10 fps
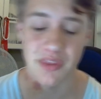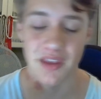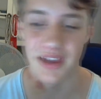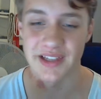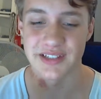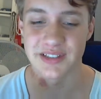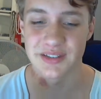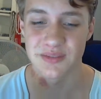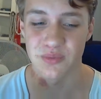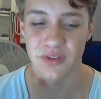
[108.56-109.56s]
it
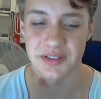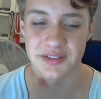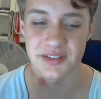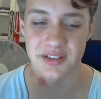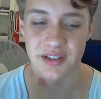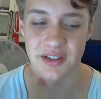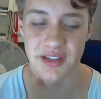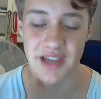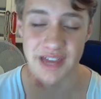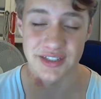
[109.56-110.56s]
was uh,
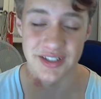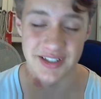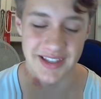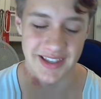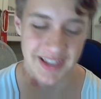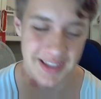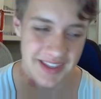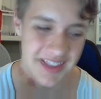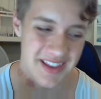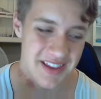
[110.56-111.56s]
actually
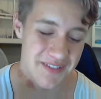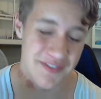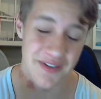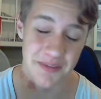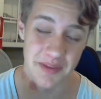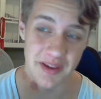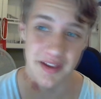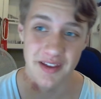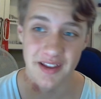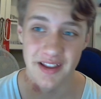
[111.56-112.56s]
me,
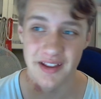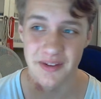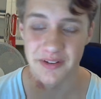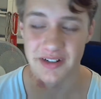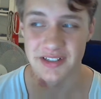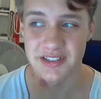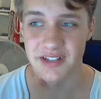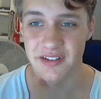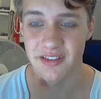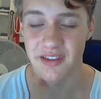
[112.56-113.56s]
uh, when I
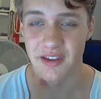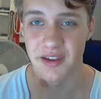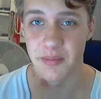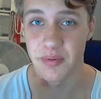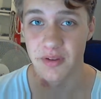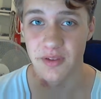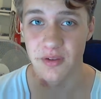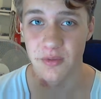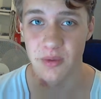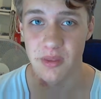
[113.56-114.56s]
shared the
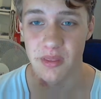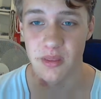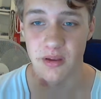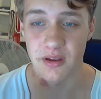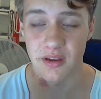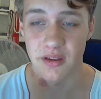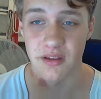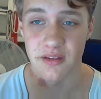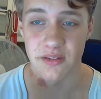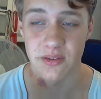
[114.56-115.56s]
preview with
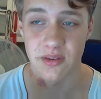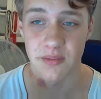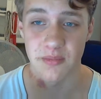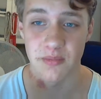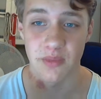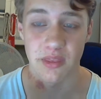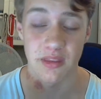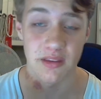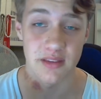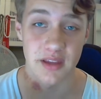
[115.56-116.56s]
uh, some with
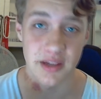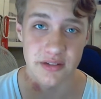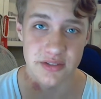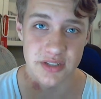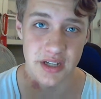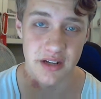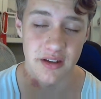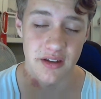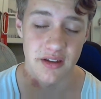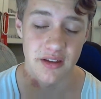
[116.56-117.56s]
in the other chat
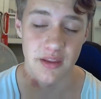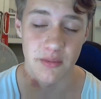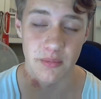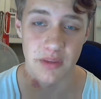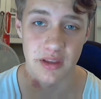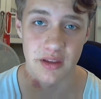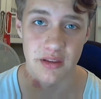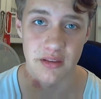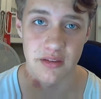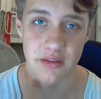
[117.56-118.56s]
that me
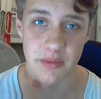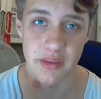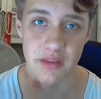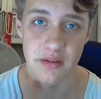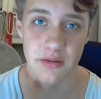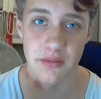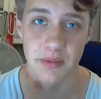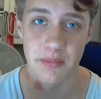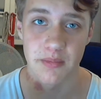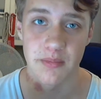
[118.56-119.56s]
and some other
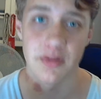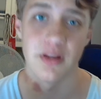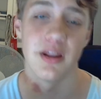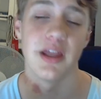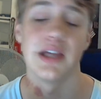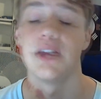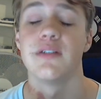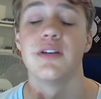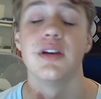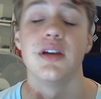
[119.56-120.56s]
people have.
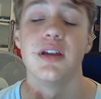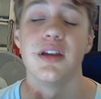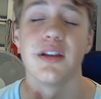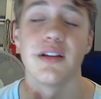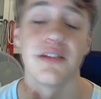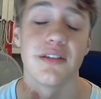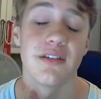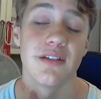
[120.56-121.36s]
It is